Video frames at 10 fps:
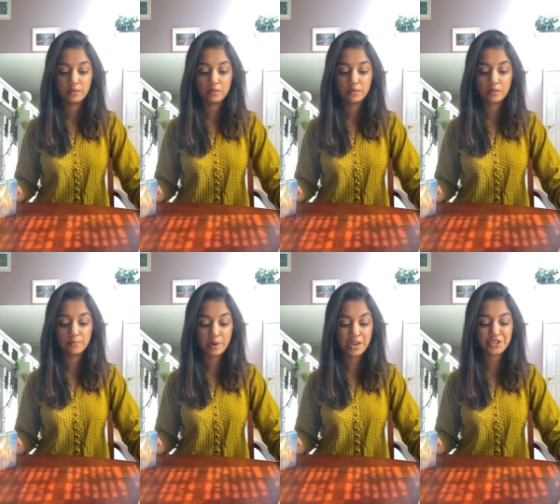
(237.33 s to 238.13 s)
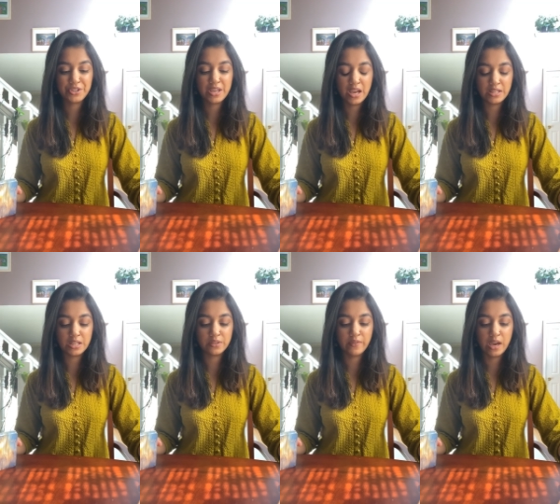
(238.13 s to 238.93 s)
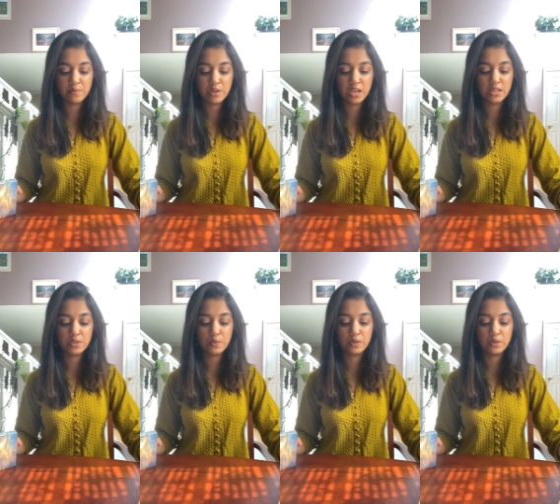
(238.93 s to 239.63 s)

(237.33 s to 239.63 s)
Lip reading: Compassionately identify and begin to